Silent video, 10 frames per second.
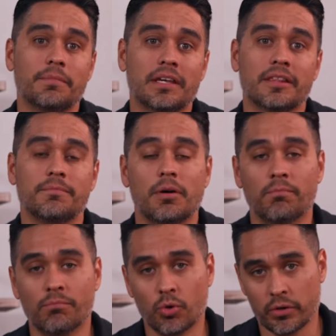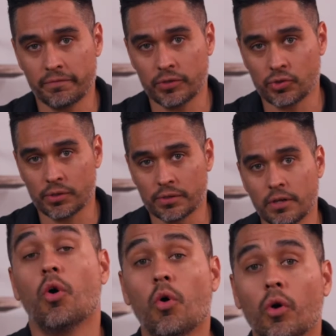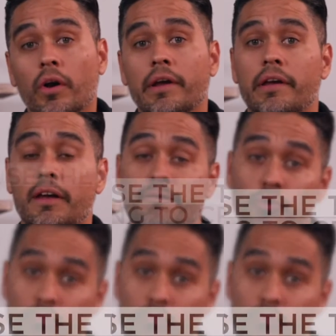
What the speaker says: make them more efficient. Or if you